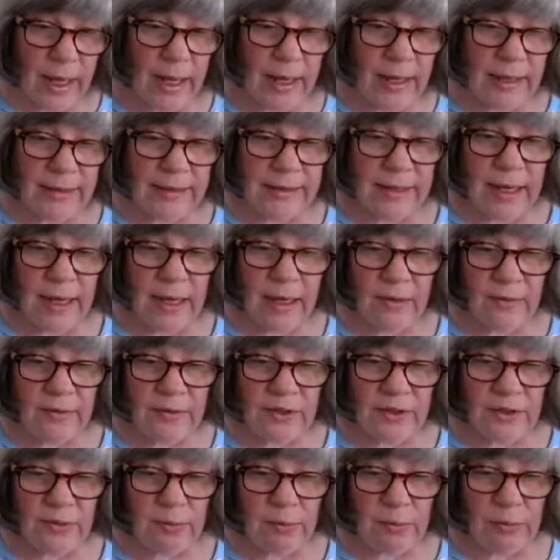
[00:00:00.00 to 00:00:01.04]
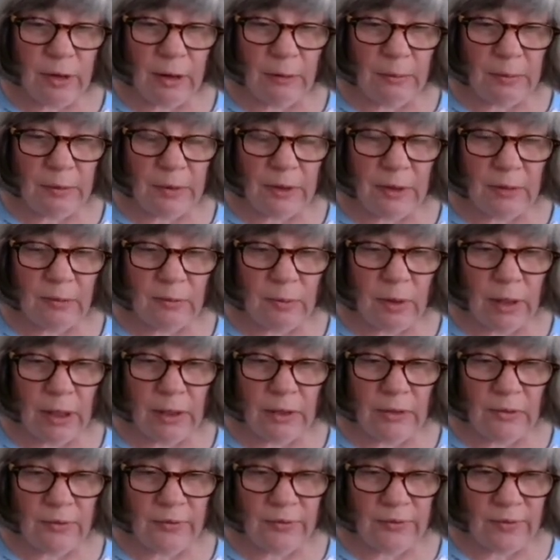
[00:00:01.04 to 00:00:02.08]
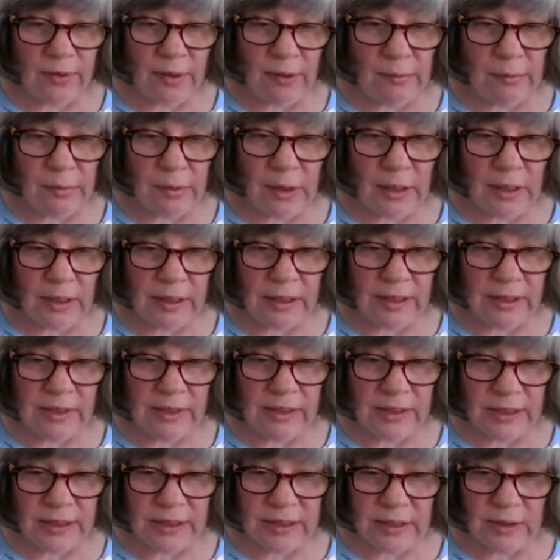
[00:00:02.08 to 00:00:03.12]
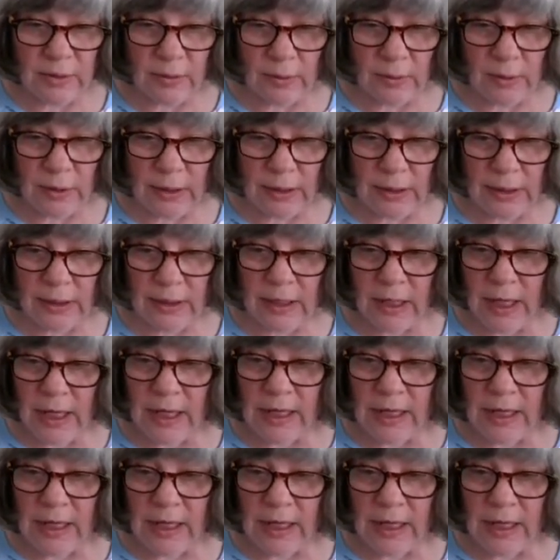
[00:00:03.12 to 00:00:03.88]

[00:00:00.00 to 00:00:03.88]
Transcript: and how to properly write your subplot into the story